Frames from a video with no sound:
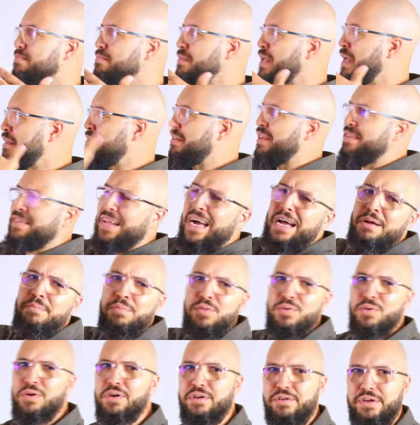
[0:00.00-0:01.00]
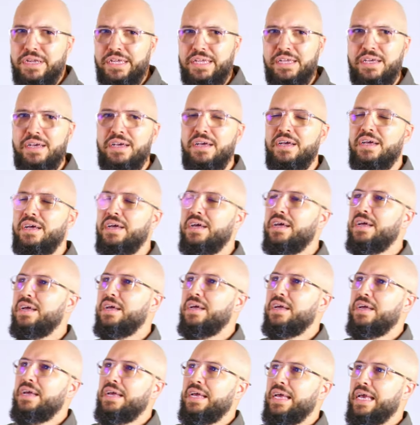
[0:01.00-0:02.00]
Is the sky blue or green?
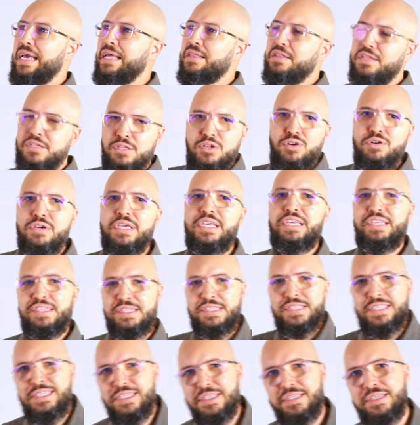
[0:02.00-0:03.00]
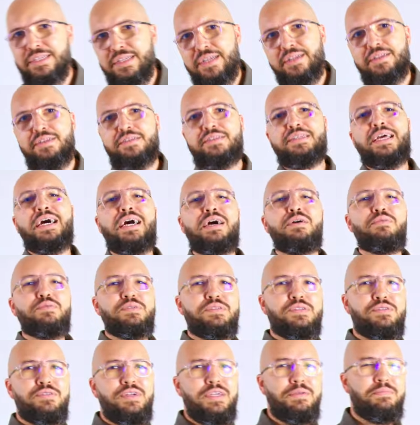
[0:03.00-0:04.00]
And the donkey insisted that the sky
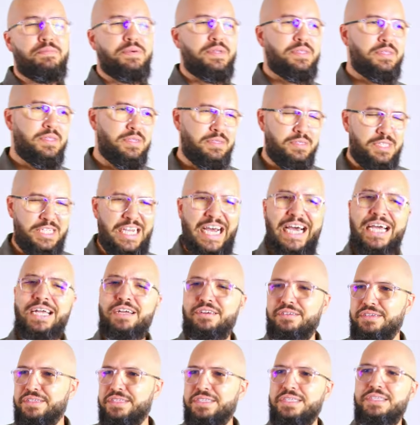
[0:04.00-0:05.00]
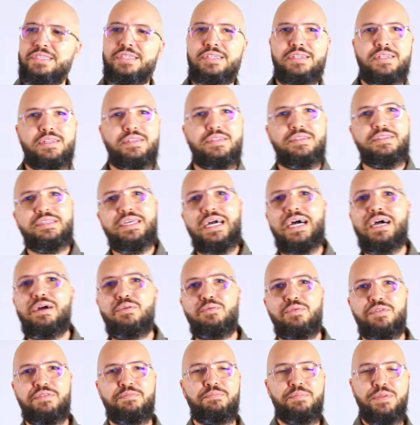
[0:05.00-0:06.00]
was green, but the tiger insisted that the sky
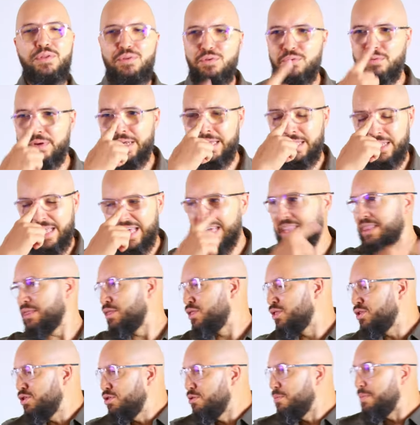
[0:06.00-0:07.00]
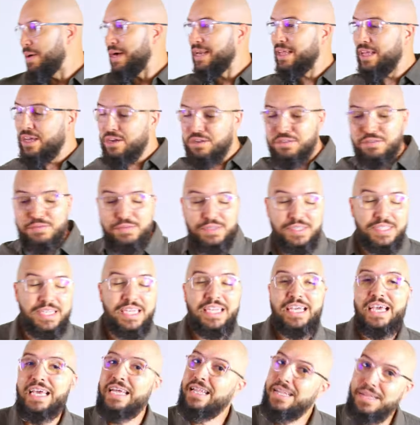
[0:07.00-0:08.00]
was blue. And nobody else was
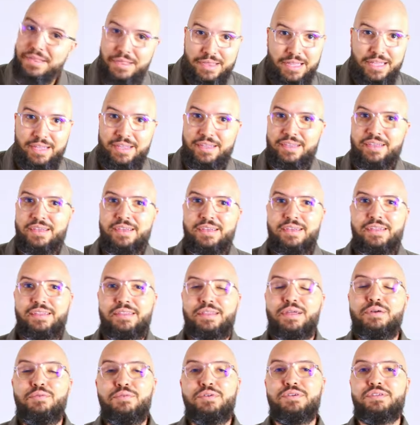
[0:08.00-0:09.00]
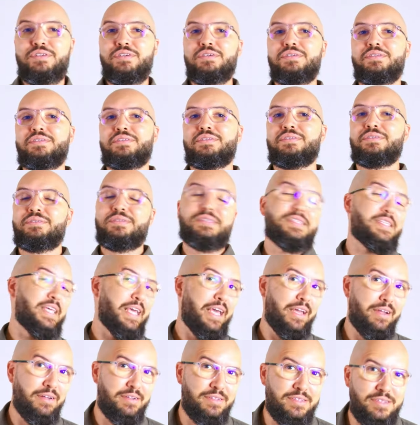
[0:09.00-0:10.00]
saying anything. They were just
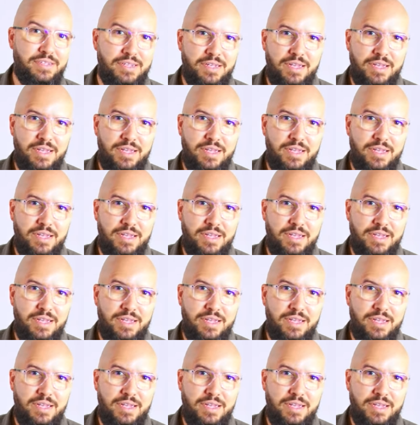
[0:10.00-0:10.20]
scared.